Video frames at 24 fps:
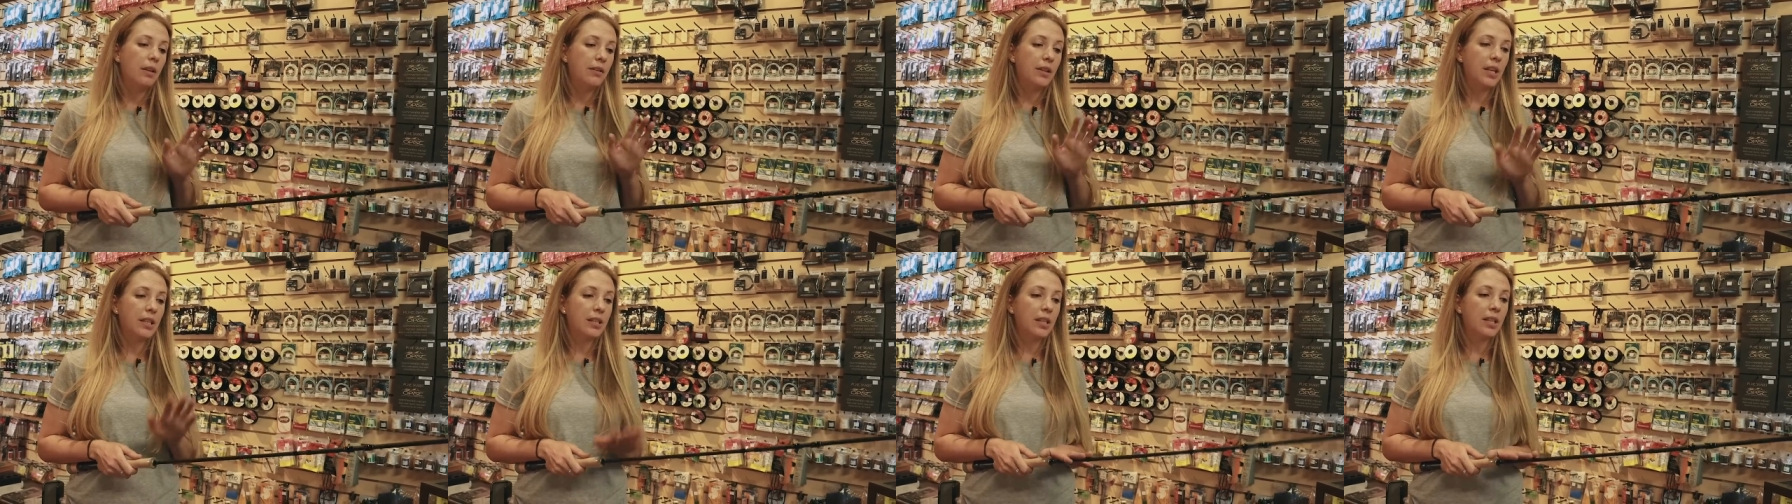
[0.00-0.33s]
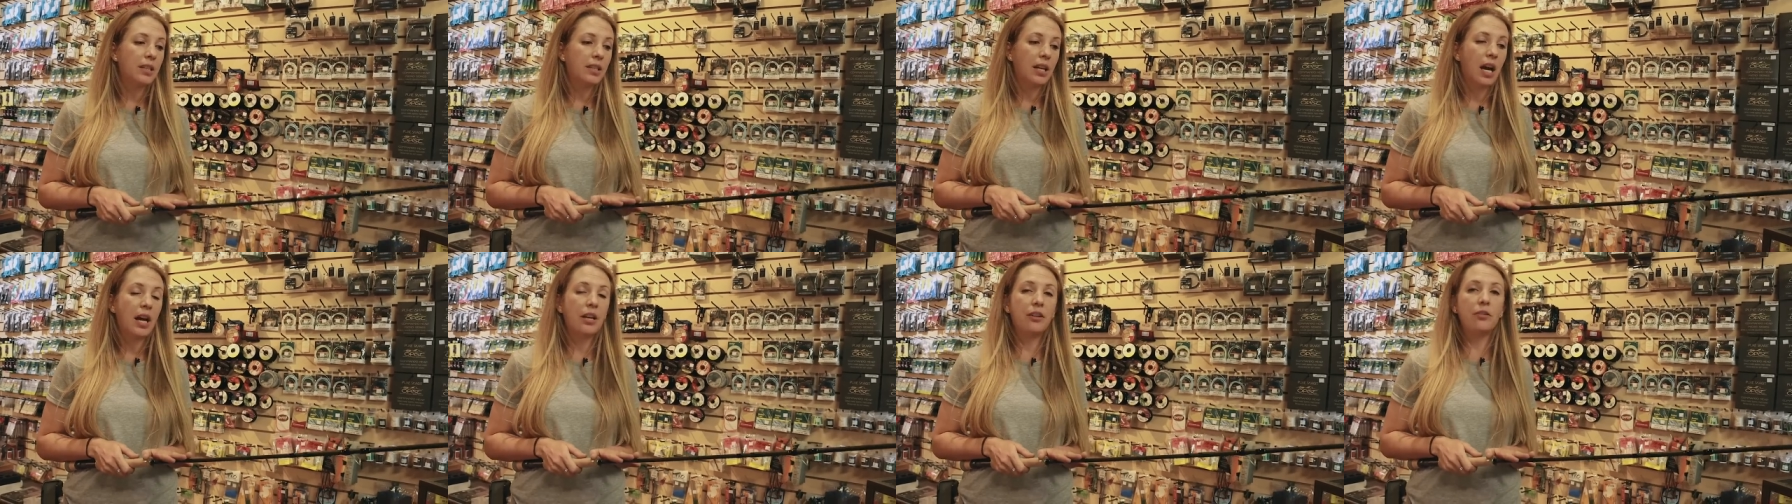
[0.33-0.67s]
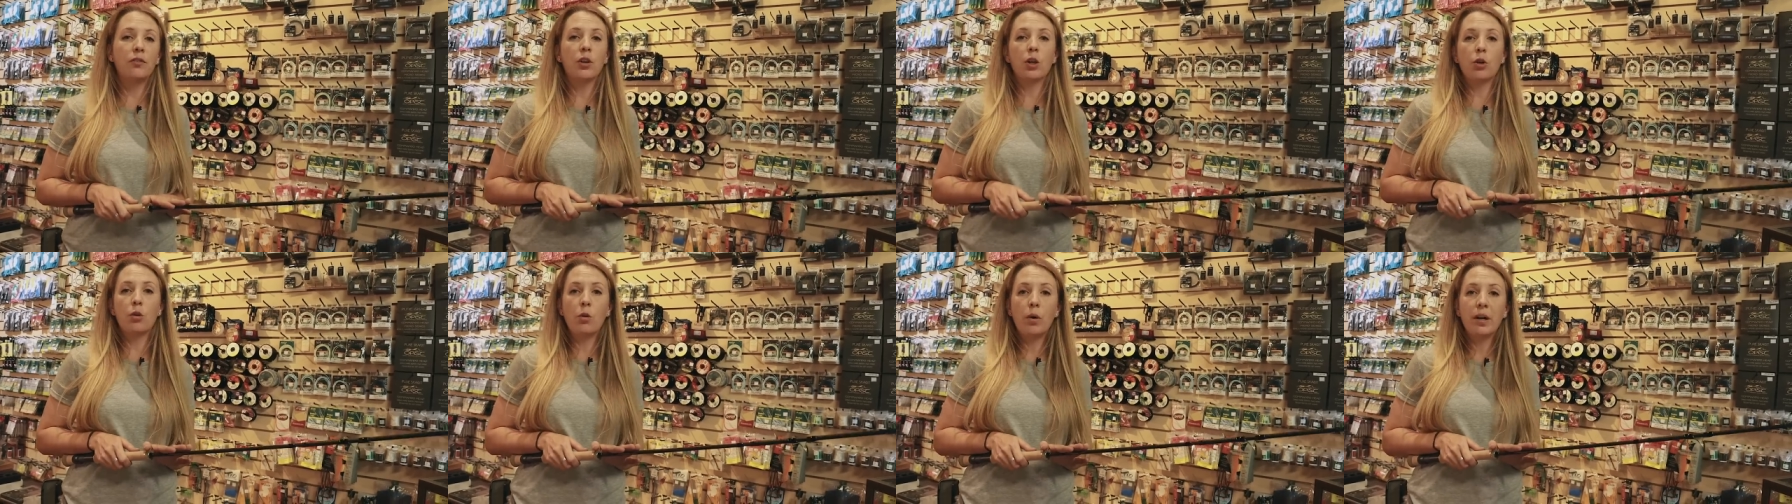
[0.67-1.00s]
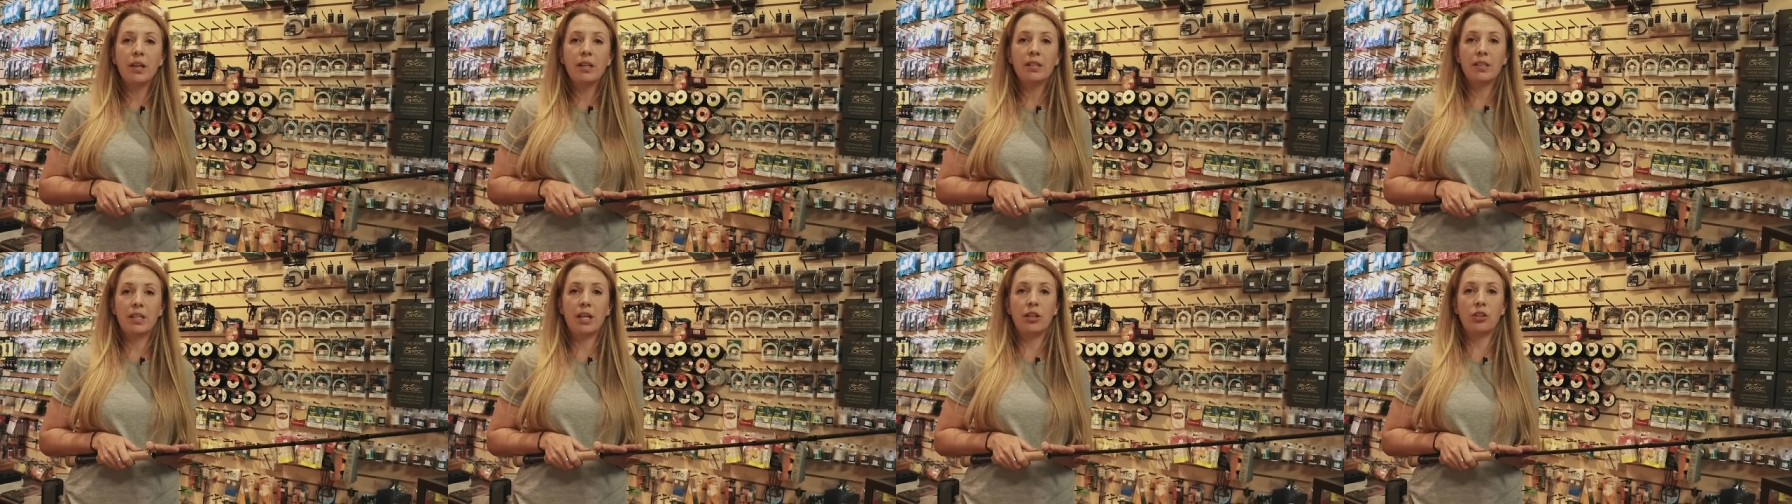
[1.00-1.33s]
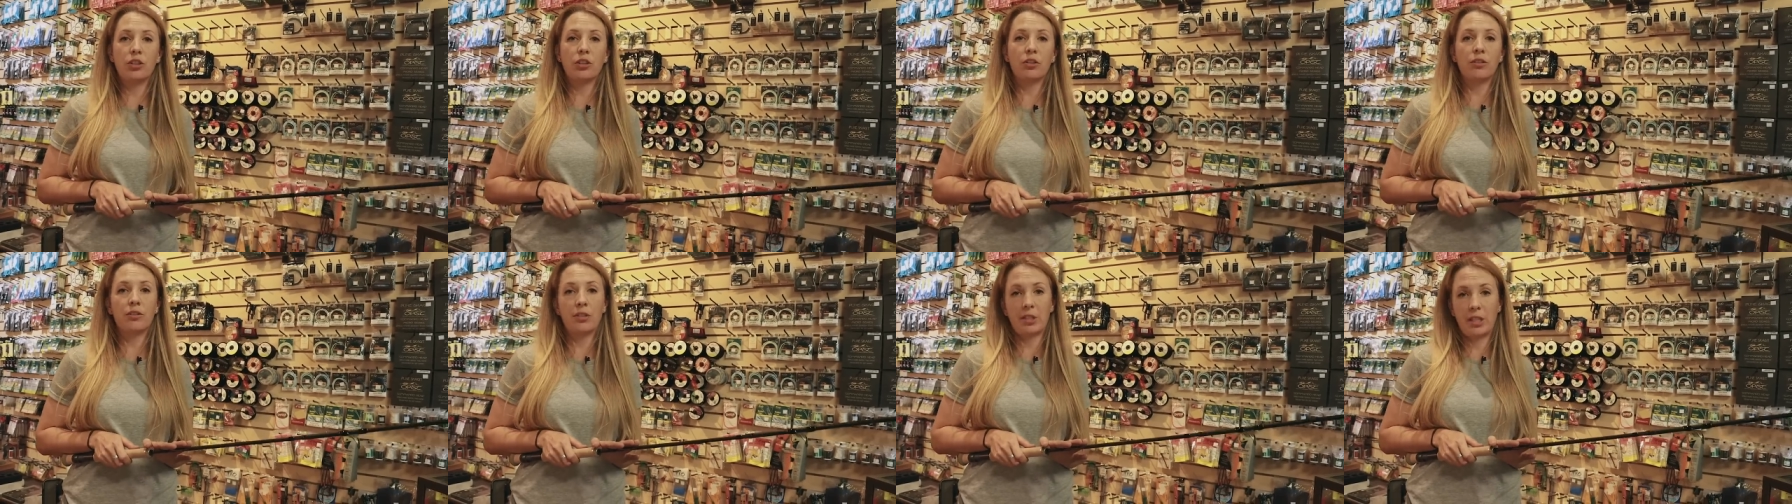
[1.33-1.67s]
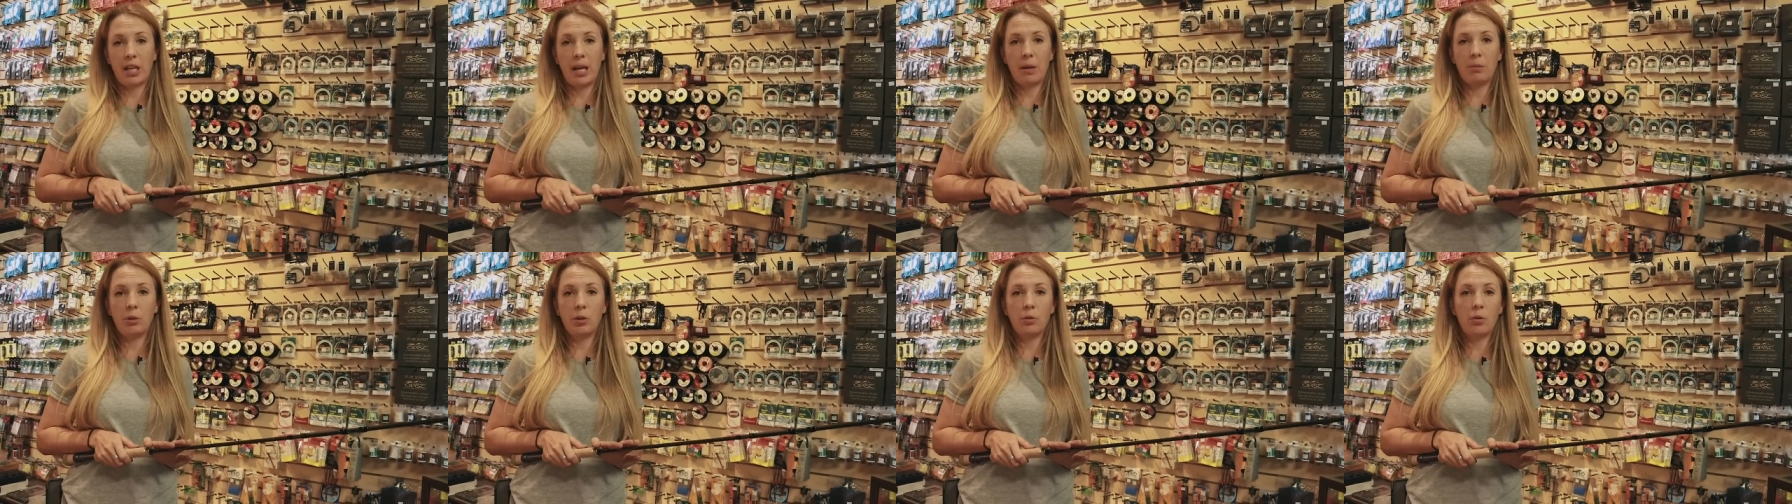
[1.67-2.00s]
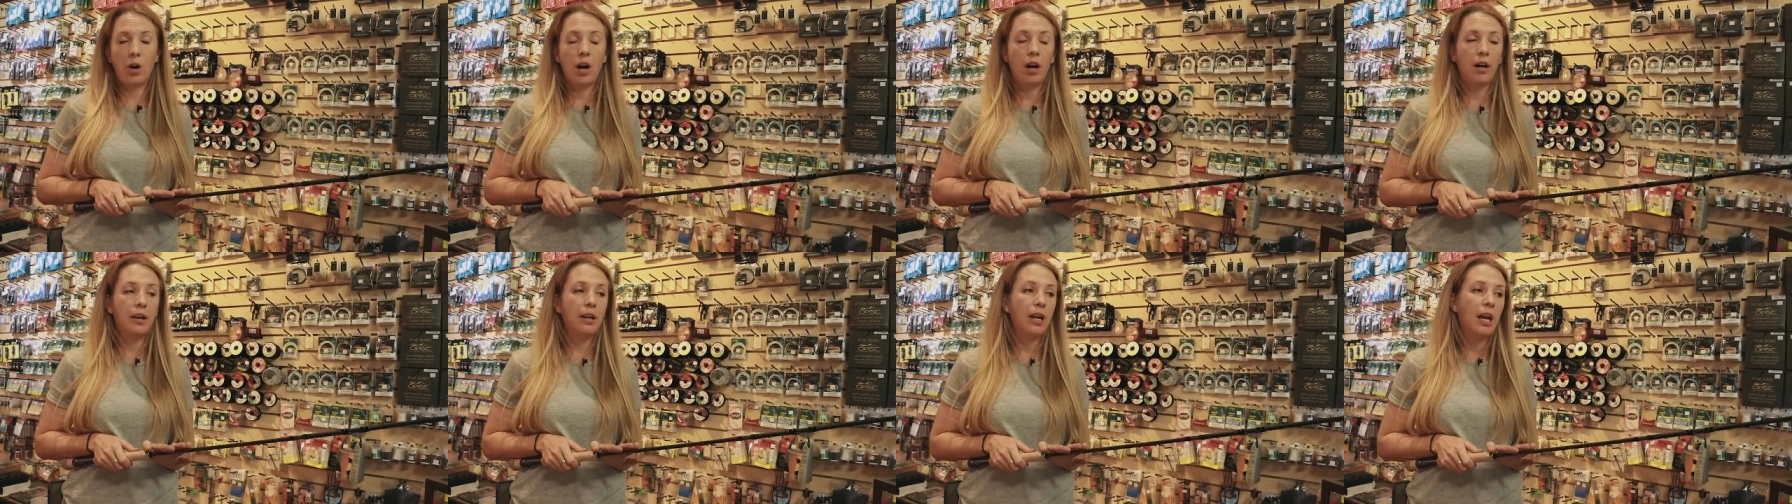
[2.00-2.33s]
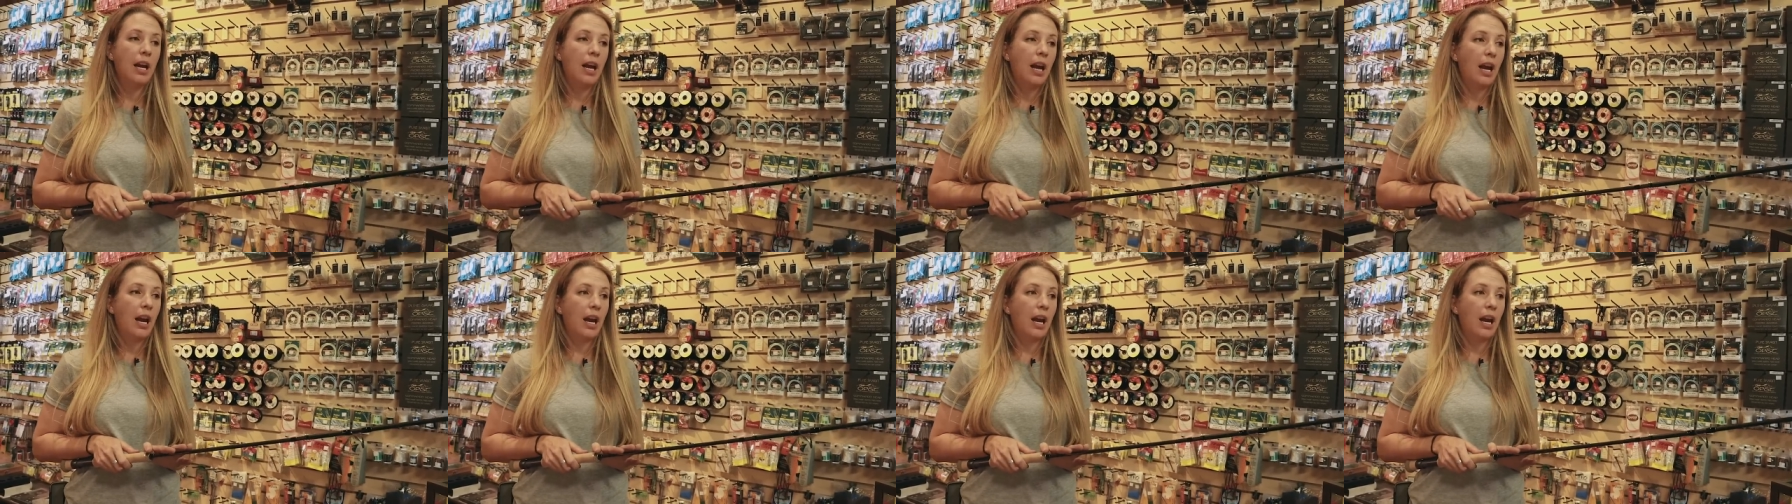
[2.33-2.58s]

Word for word: This is kind of your quintessential salmon rod